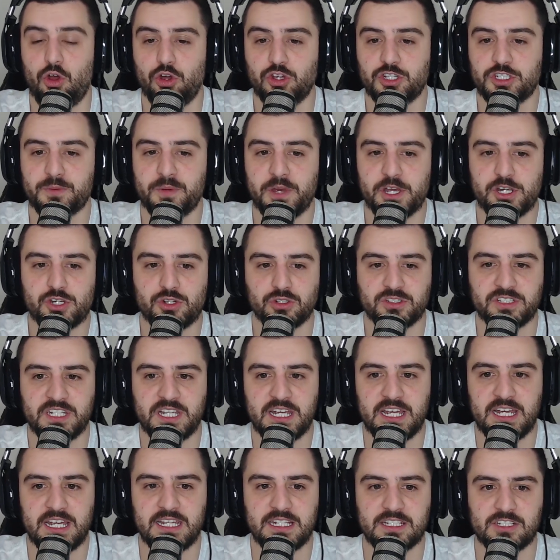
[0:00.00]
Her specialty
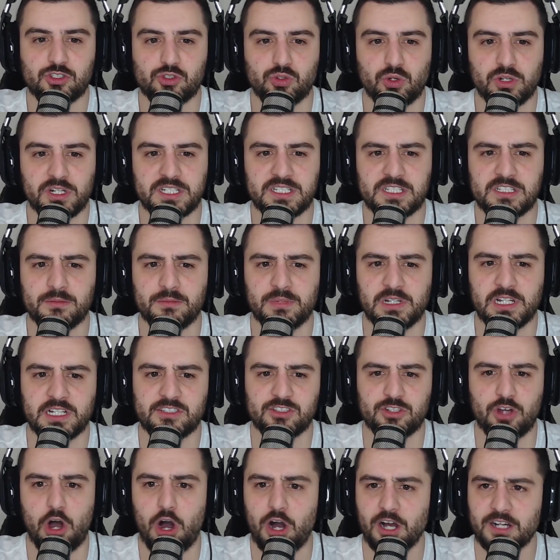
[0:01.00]
is sort of similar
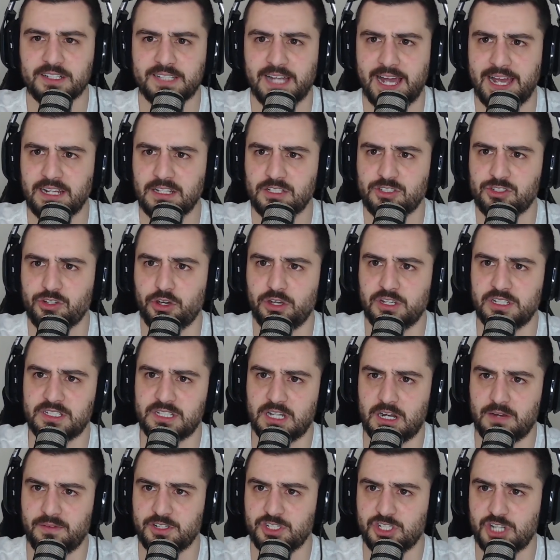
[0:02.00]
to Octane. So instead
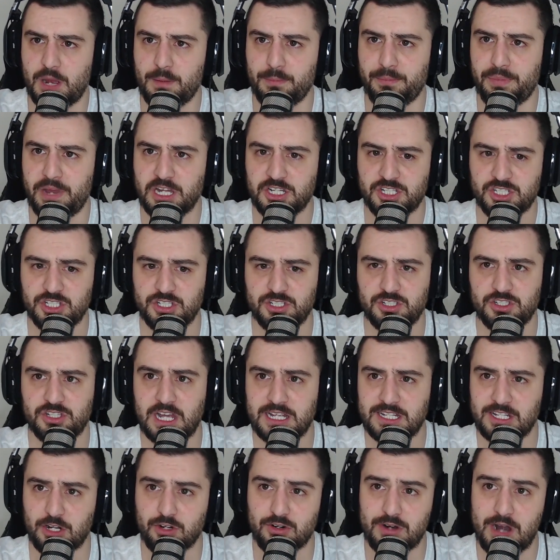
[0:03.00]
of a jump pad, she does
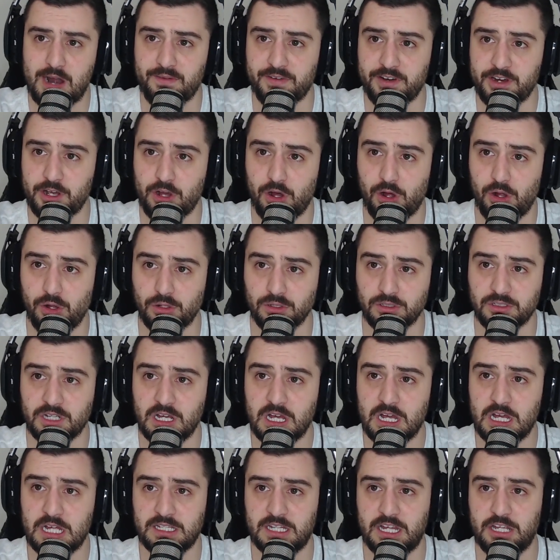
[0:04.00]
a gravity hold
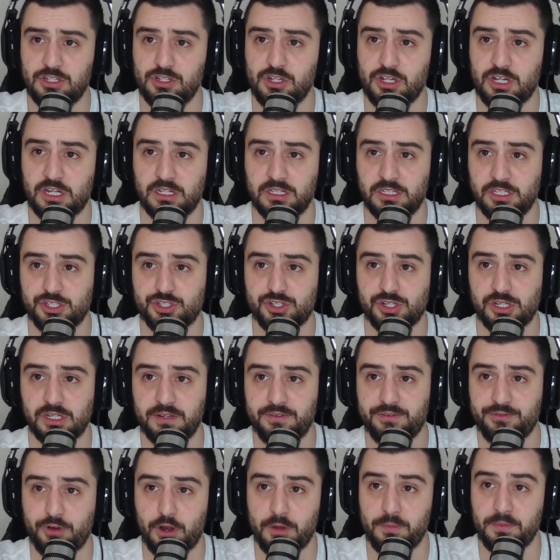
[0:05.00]
that you can literally
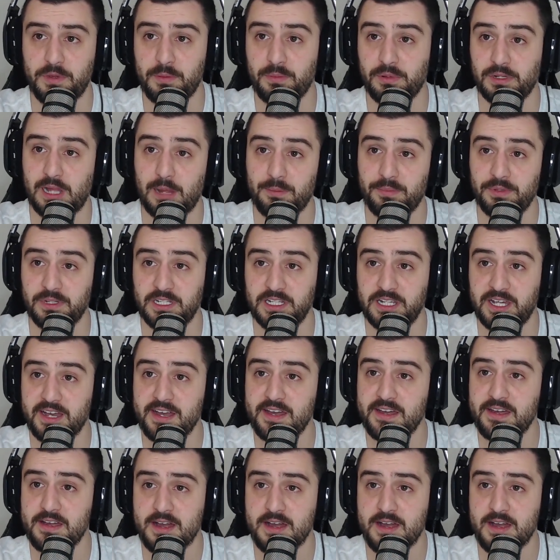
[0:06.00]
throw people up in the air.